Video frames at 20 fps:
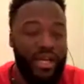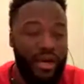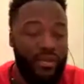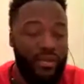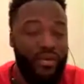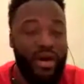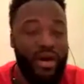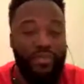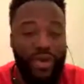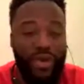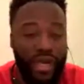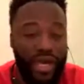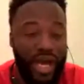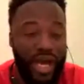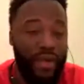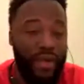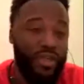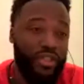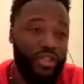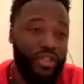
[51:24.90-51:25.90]
1 pick, I
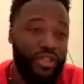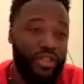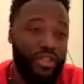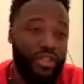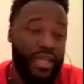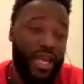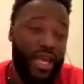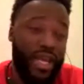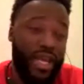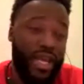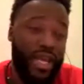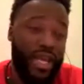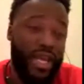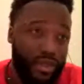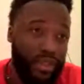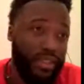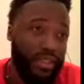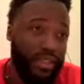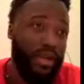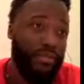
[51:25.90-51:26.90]
would trade down
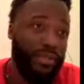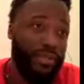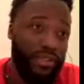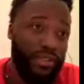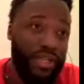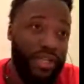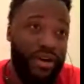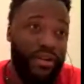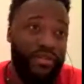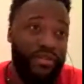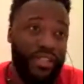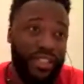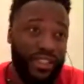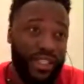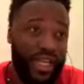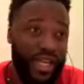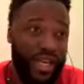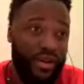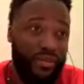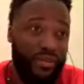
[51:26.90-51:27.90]
because I'm nervous as
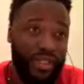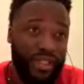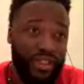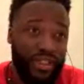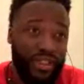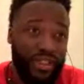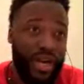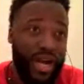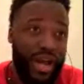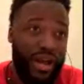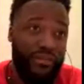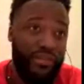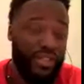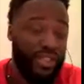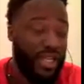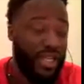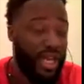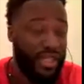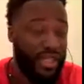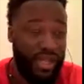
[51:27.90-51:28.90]
hell with this draft. There's
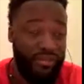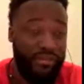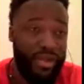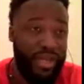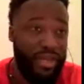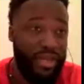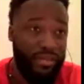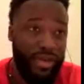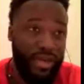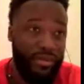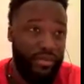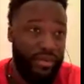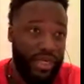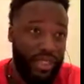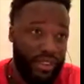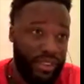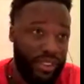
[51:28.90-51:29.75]
not that many people that's